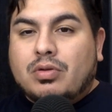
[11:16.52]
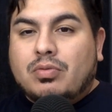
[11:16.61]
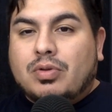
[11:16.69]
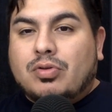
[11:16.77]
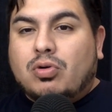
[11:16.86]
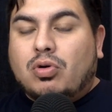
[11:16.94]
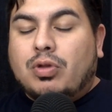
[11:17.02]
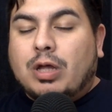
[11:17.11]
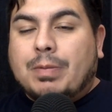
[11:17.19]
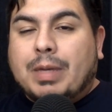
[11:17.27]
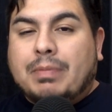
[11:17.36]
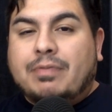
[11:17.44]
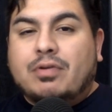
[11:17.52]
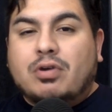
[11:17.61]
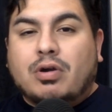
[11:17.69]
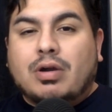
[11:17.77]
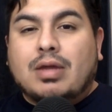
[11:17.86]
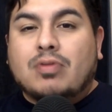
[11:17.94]
pay-per-view
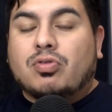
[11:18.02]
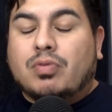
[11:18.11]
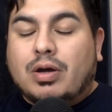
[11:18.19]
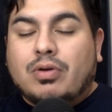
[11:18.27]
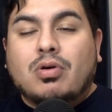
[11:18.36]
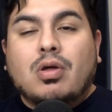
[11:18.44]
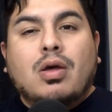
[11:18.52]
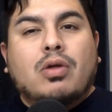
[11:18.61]
card in Toronto,